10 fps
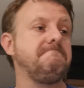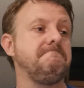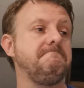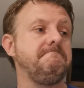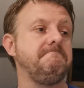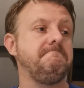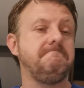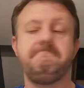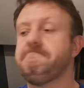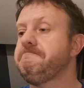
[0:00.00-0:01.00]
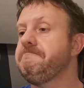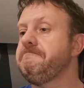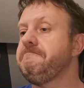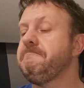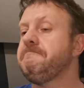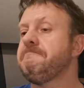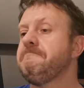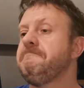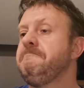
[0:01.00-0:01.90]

Nothing is said.